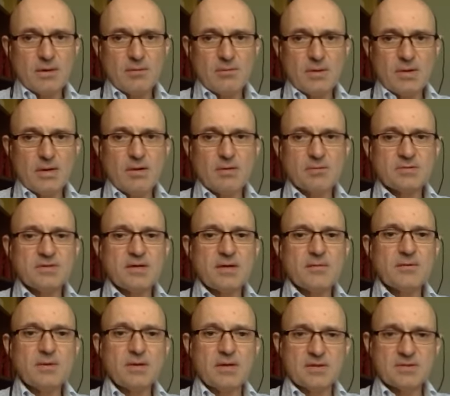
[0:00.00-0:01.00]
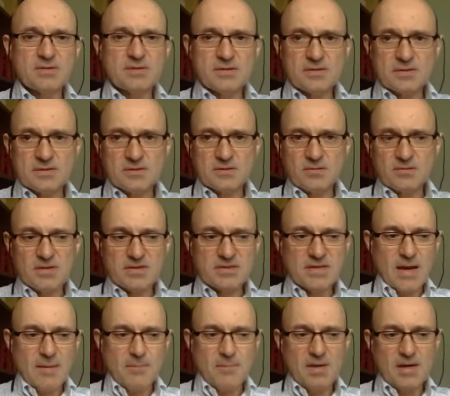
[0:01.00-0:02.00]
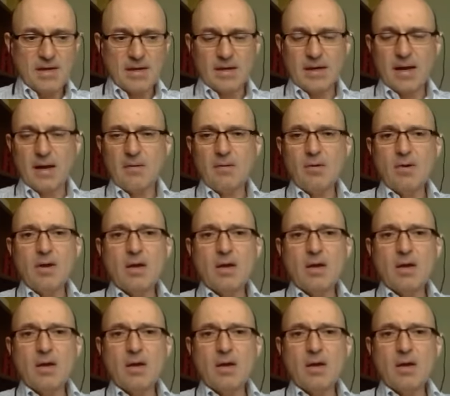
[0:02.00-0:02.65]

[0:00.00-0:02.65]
we know several instances of this happening now.